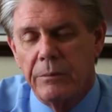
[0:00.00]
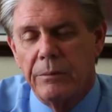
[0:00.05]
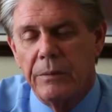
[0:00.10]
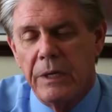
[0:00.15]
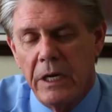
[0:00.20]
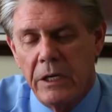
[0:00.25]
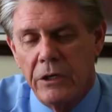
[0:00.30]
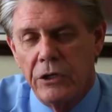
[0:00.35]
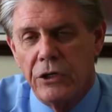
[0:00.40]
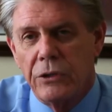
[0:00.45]

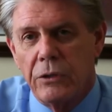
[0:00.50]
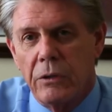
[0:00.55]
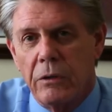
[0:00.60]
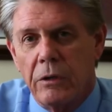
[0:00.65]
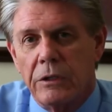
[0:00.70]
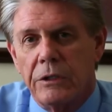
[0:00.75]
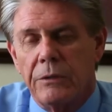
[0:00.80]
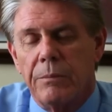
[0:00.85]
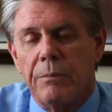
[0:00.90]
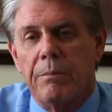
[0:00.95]

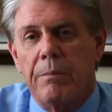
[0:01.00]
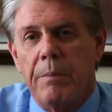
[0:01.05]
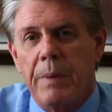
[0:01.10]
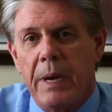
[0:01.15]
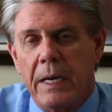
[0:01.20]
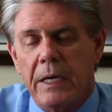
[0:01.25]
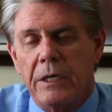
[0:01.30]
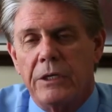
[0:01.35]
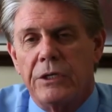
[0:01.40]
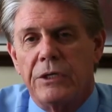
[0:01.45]
insurance
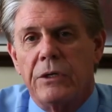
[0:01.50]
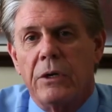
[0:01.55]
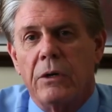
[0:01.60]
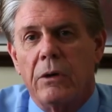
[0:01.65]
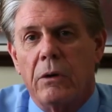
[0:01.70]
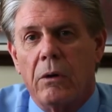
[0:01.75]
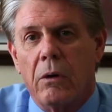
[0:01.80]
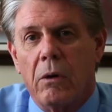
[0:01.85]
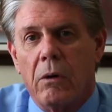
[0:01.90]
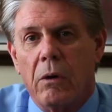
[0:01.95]
based
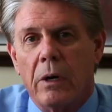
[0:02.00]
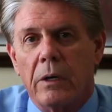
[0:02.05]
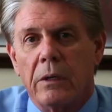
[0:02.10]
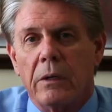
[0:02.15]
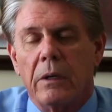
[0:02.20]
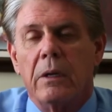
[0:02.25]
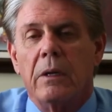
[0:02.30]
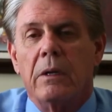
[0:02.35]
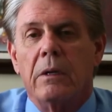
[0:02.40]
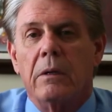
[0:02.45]

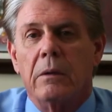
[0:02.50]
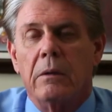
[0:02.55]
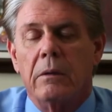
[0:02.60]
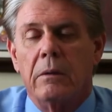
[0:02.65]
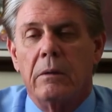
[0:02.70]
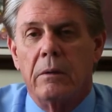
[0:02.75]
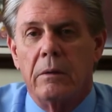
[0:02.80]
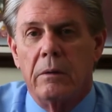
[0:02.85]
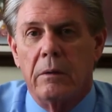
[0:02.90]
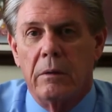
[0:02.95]
on
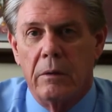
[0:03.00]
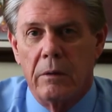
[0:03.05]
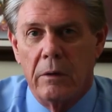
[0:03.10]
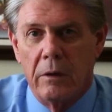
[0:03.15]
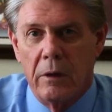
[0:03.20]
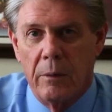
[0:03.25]
a